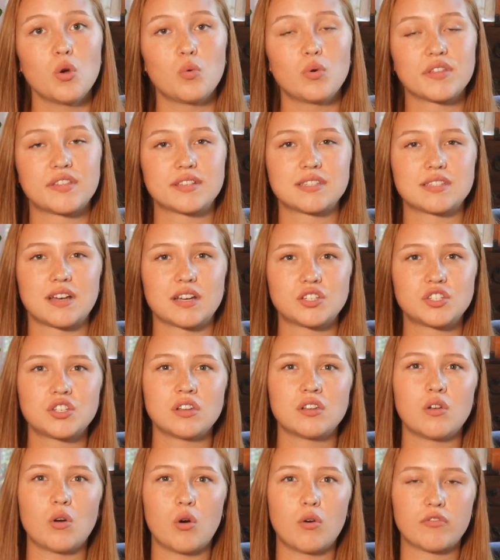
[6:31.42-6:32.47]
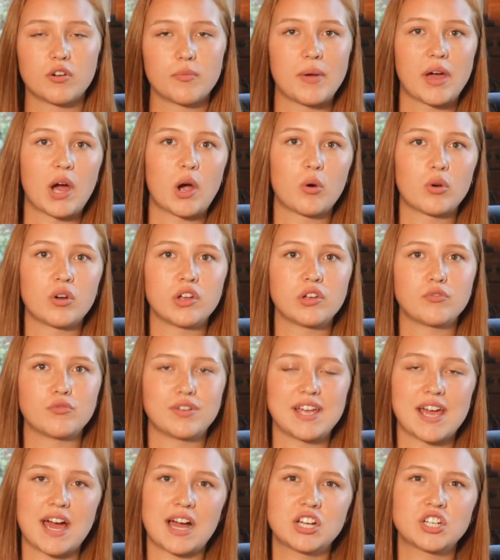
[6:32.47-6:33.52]
with such an overpowering
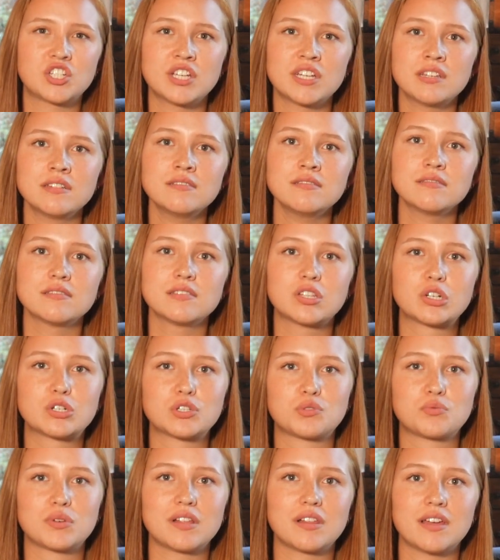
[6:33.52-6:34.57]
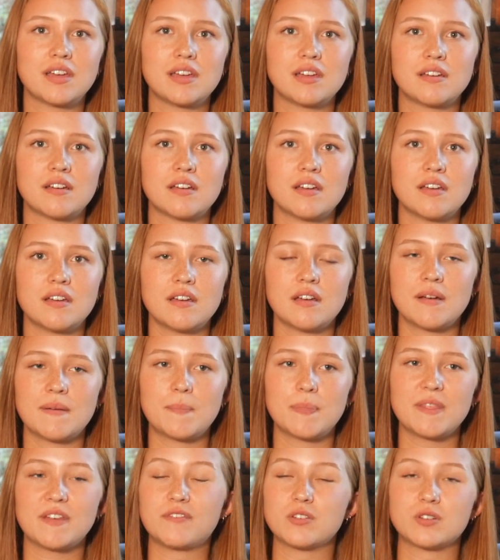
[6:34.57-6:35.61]
reaction, it
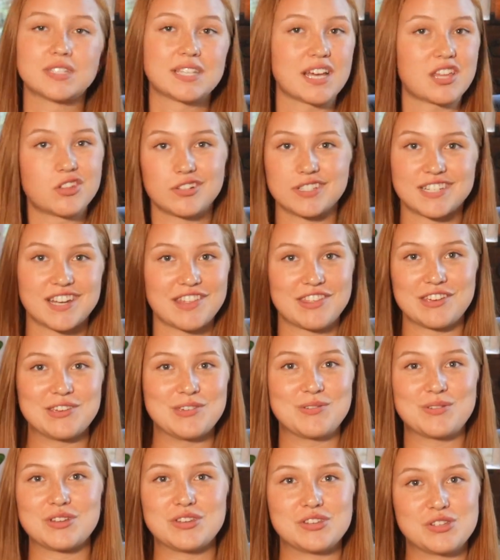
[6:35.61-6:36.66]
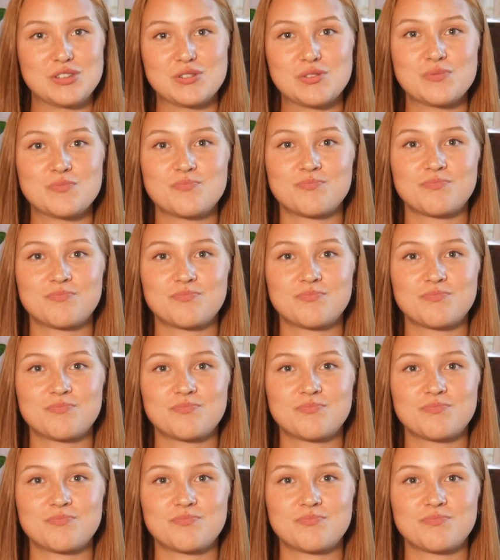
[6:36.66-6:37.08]
feels like there's nothing you can do.